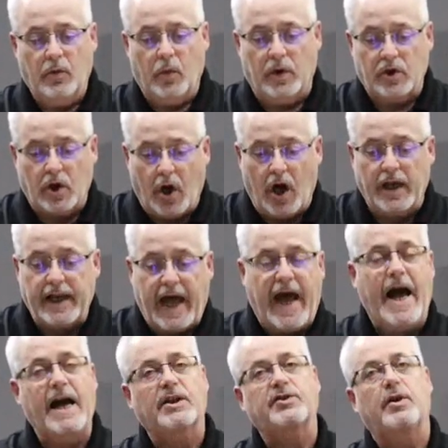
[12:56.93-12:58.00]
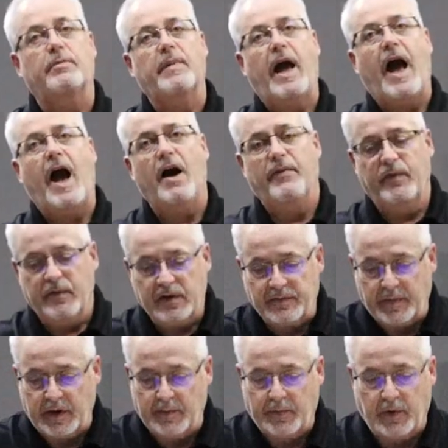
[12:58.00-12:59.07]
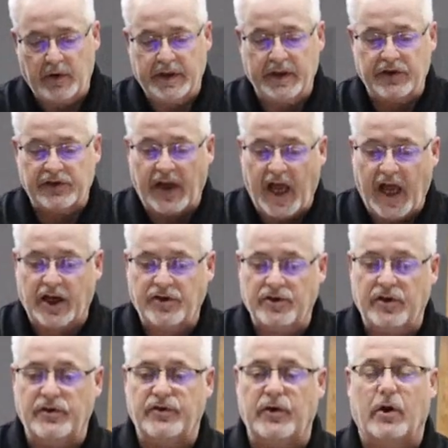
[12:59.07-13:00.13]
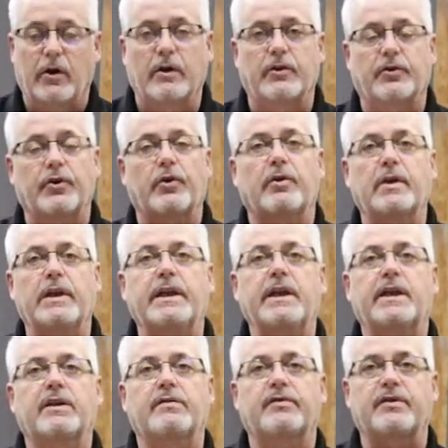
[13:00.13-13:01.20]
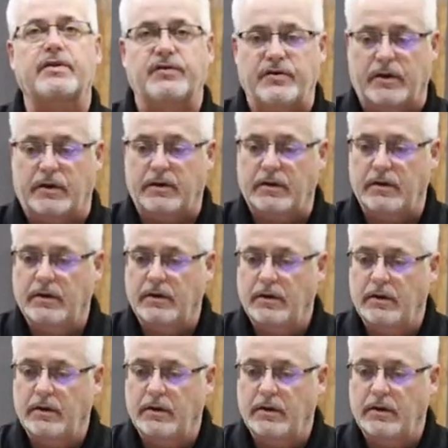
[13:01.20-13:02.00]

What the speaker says: When God acts on behalf of his people, his actions are internally consistent.